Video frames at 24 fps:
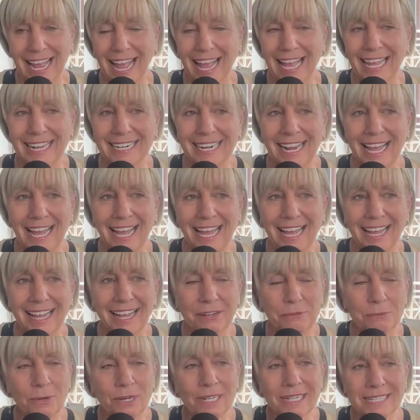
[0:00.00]
And
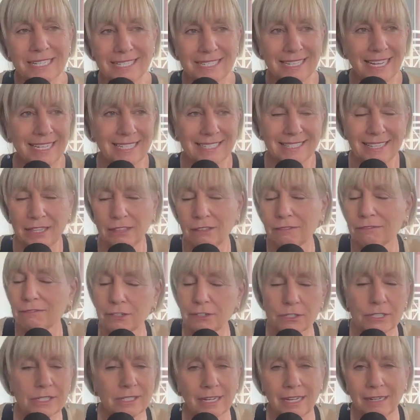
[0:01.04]
I want to say it's not the
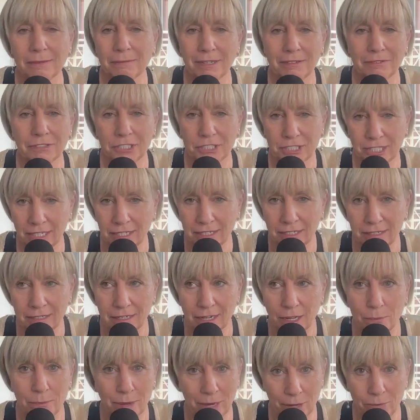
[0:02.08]
first time I've shared
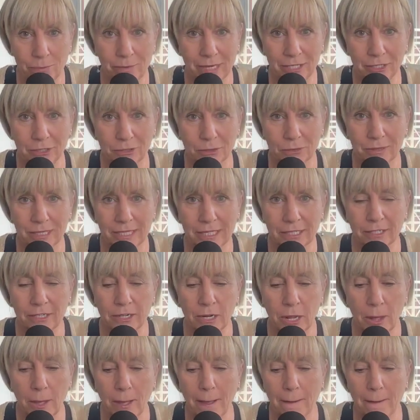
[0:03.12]
about my career,